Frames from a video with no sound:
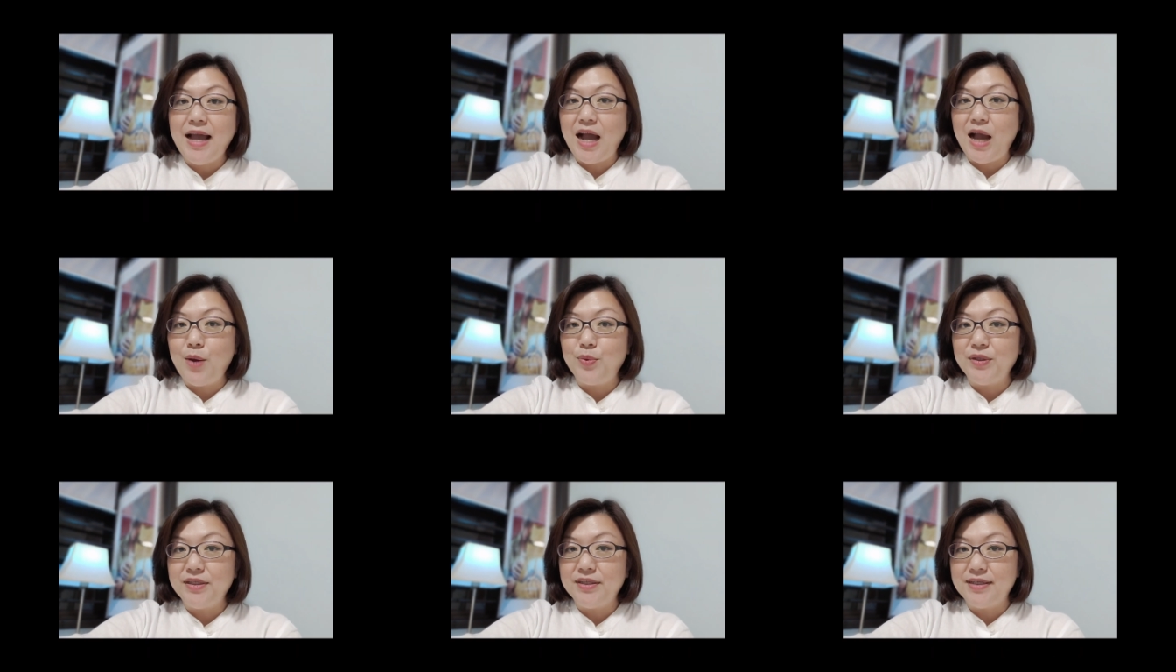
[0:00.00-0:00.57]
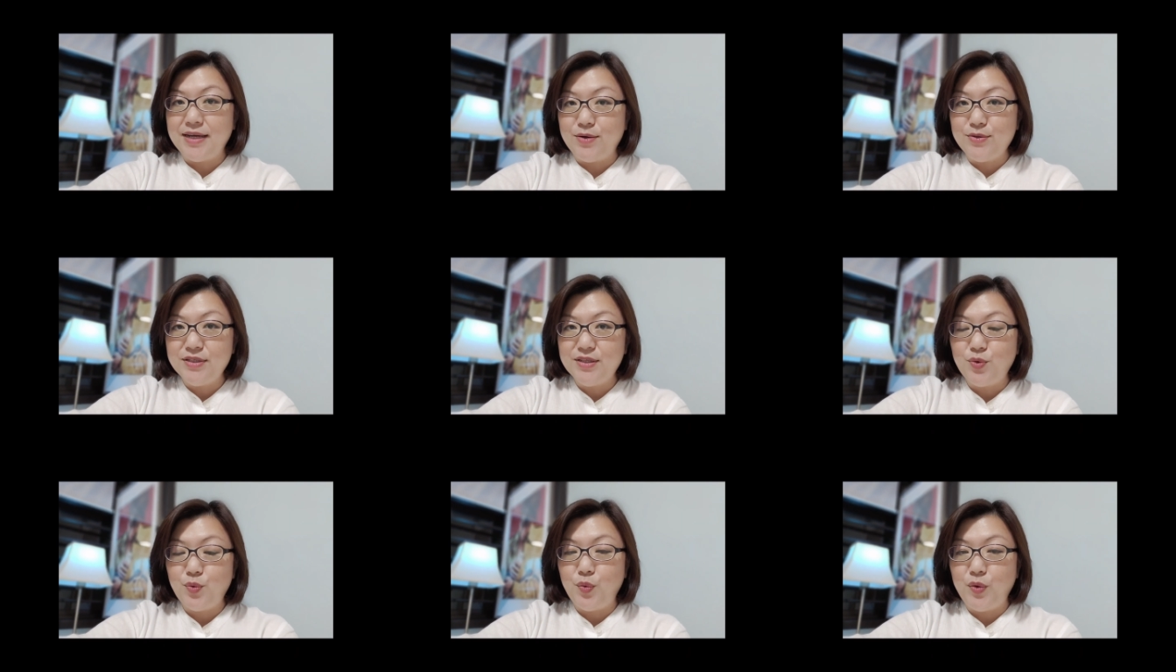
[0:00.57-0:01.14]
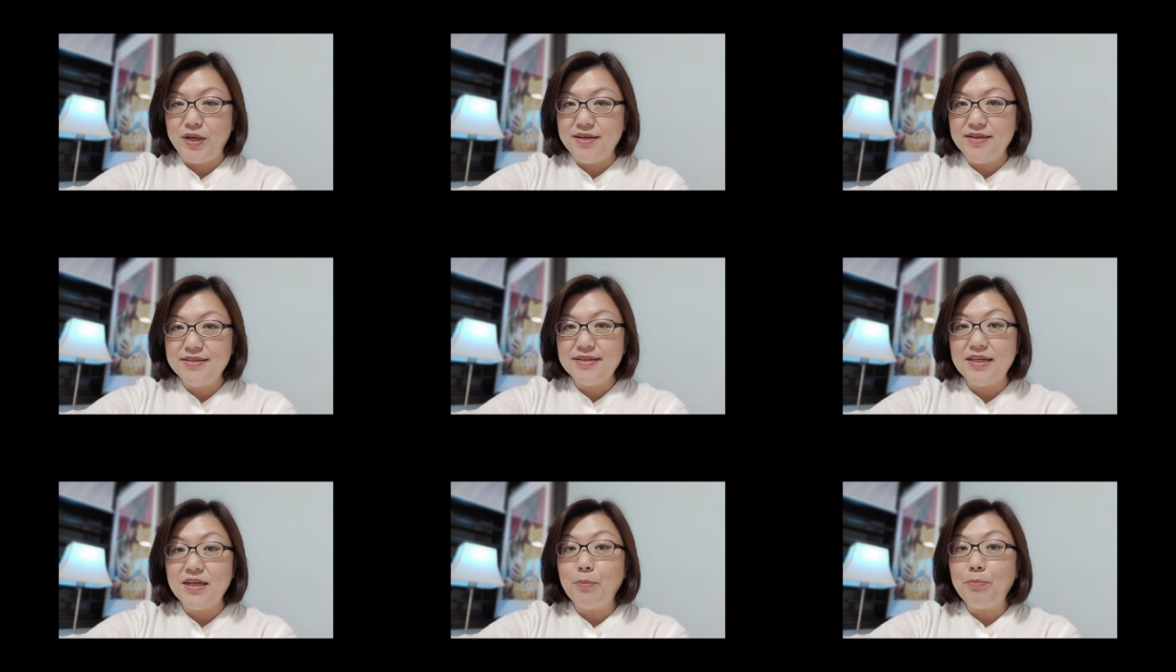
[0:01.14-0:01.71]
I will announce the winners
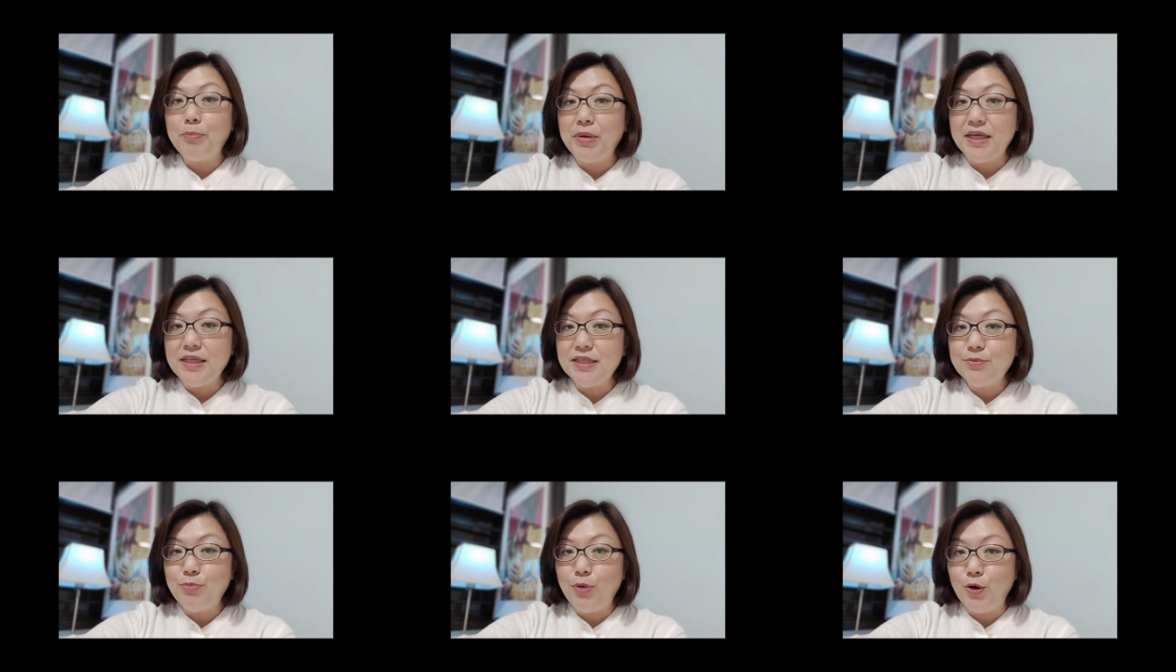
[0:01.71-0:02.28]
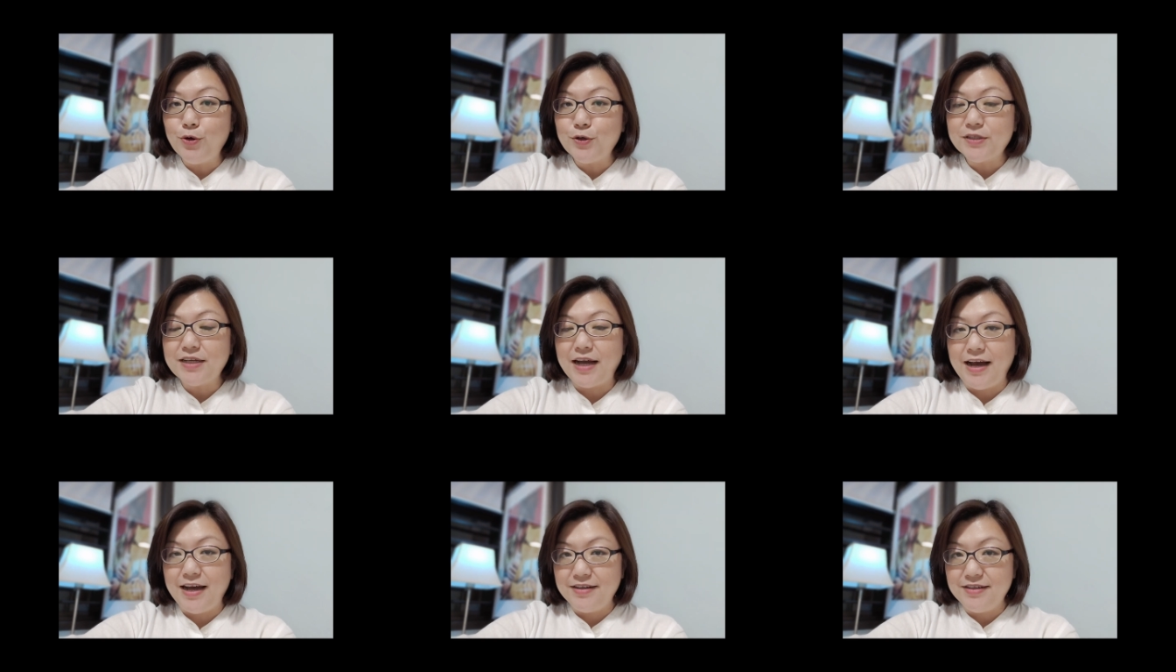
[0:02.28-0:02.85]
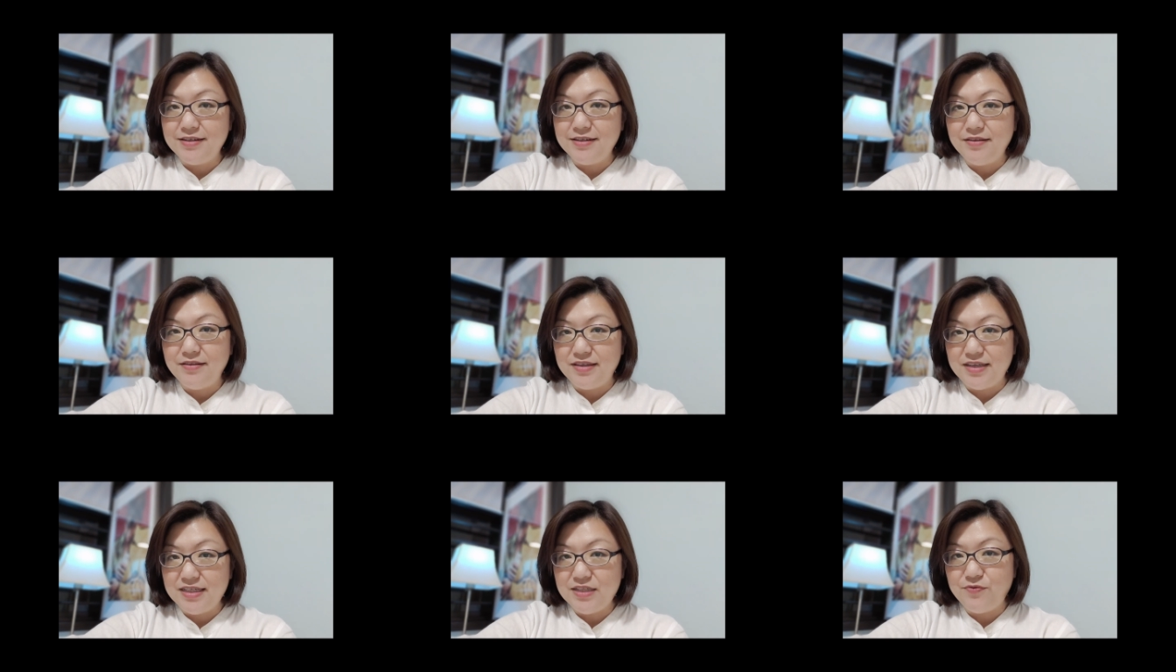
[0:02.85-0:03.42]
in a pinned post under
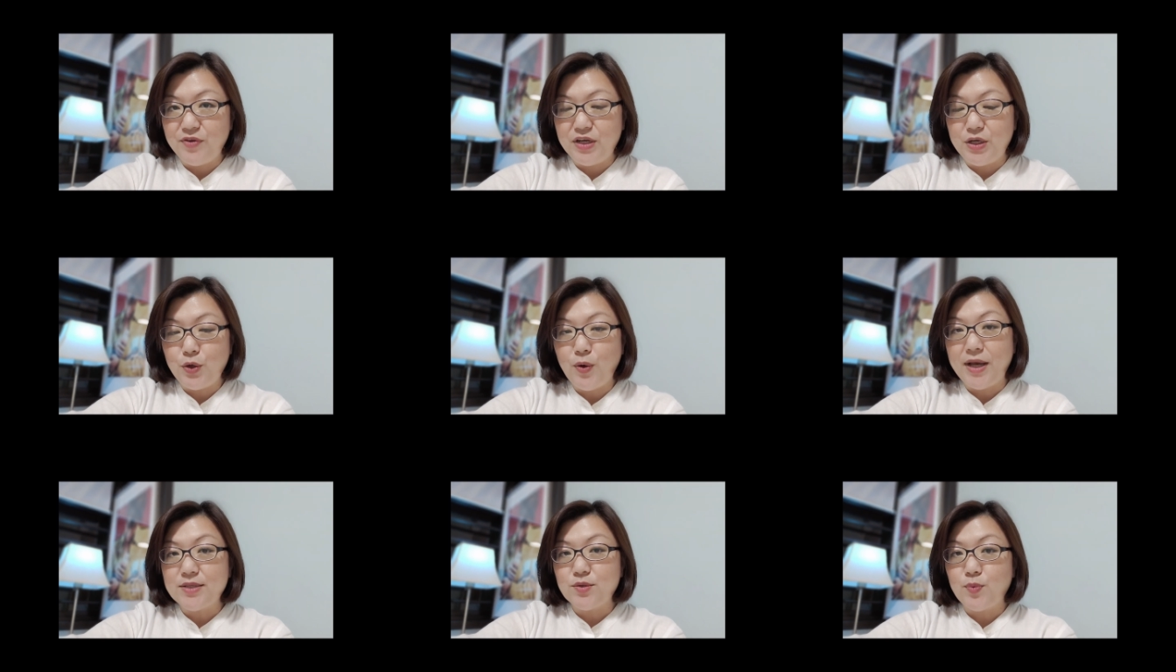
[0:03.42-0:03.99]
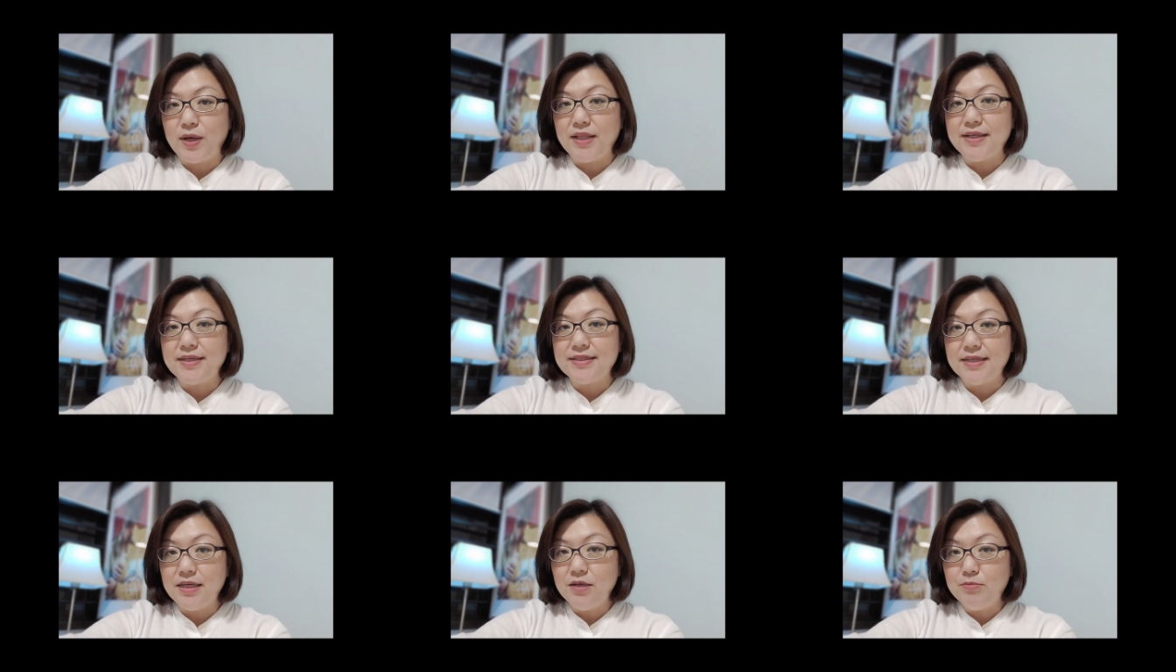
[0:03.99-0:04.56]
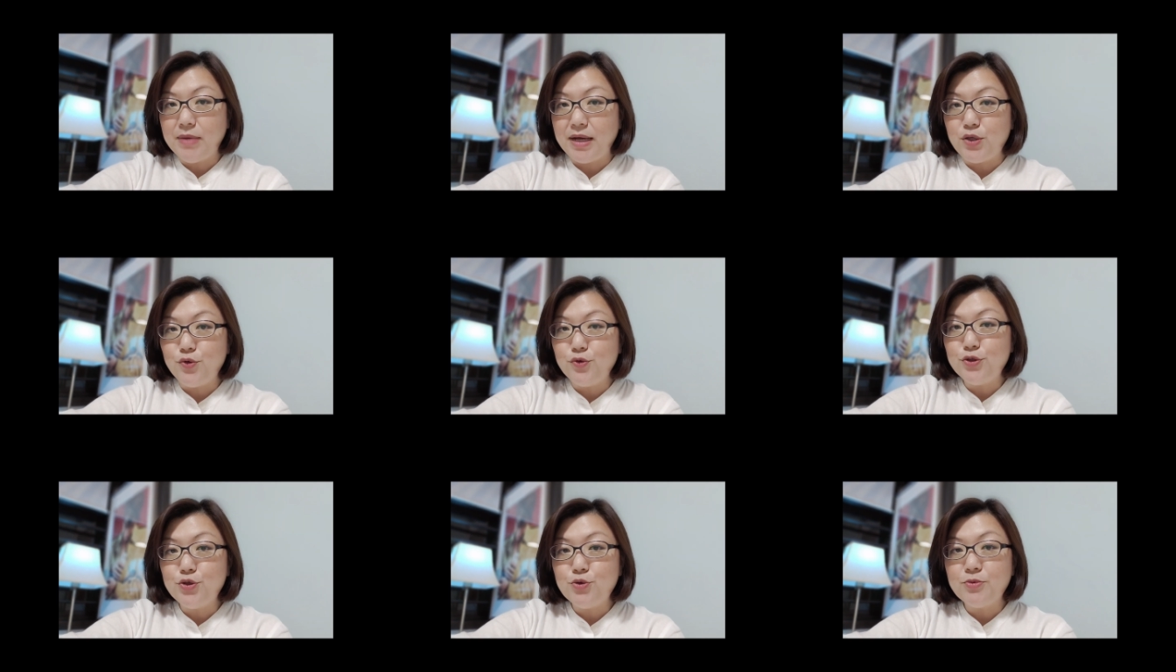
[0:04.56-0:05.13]
this video as well as in my
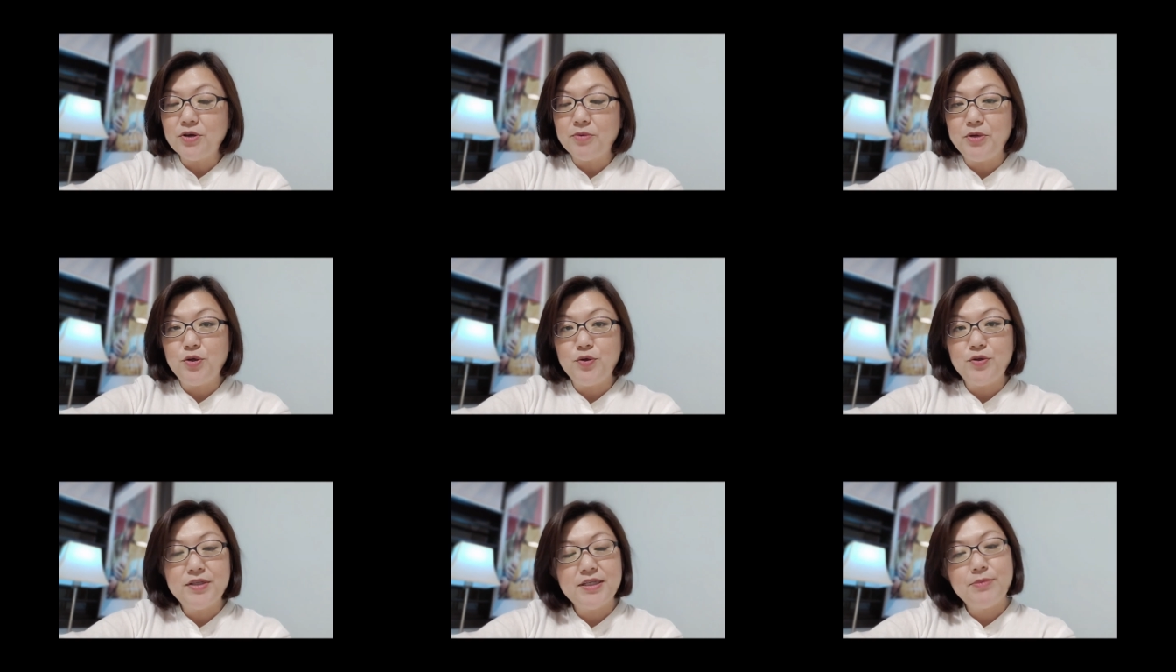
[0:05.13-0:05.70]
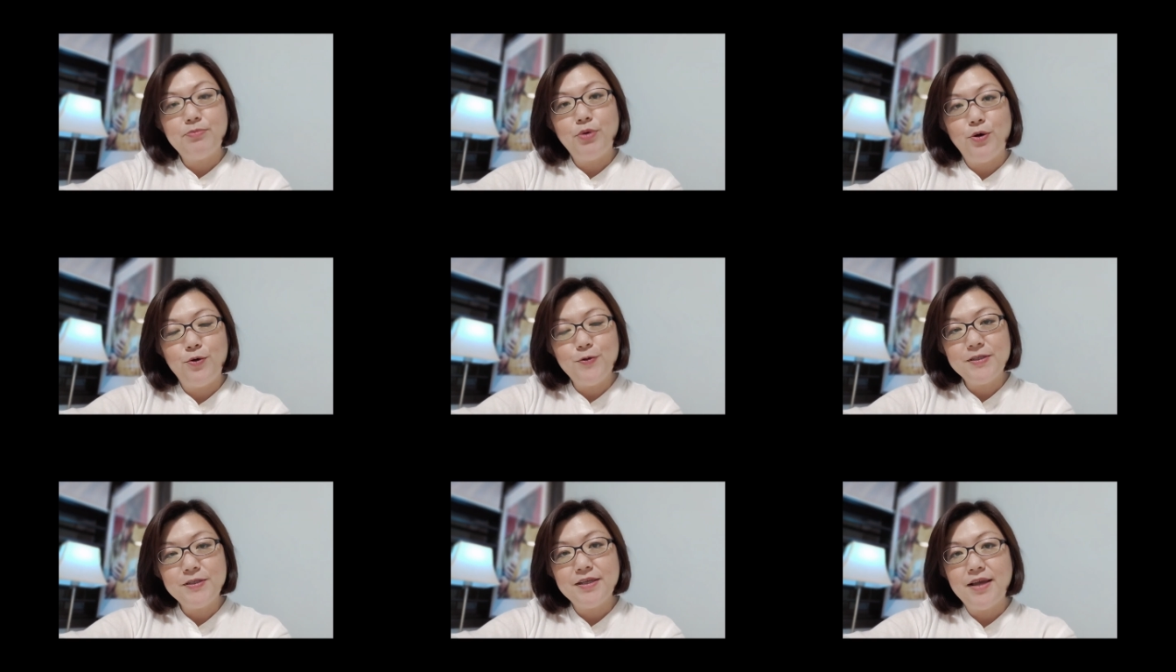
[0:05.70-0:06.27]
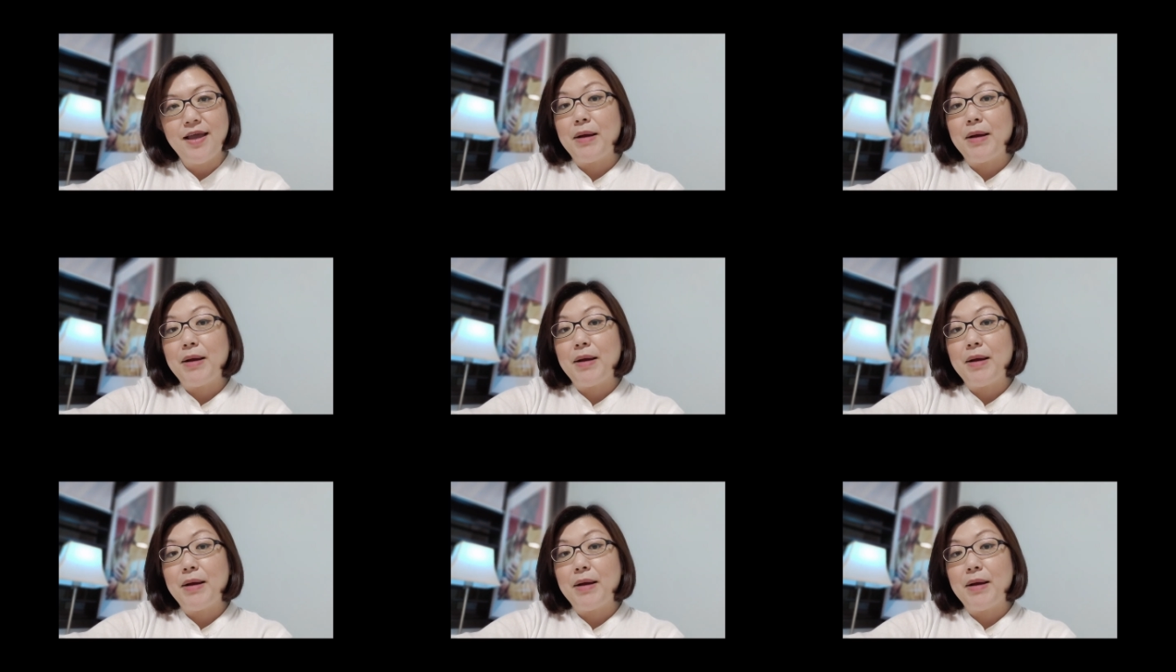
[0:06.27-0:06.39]
YouTube community post